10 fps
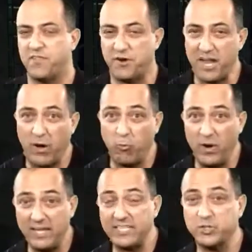They're not
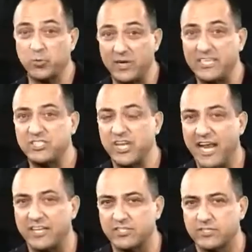willing to really
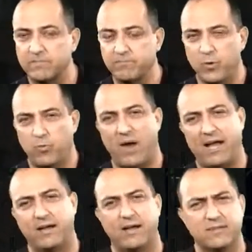change. Well,
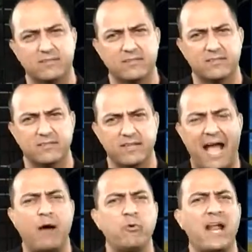
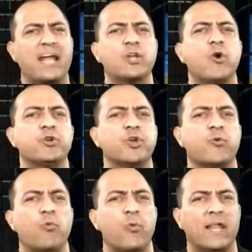how would I know you're
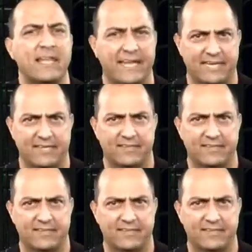willing?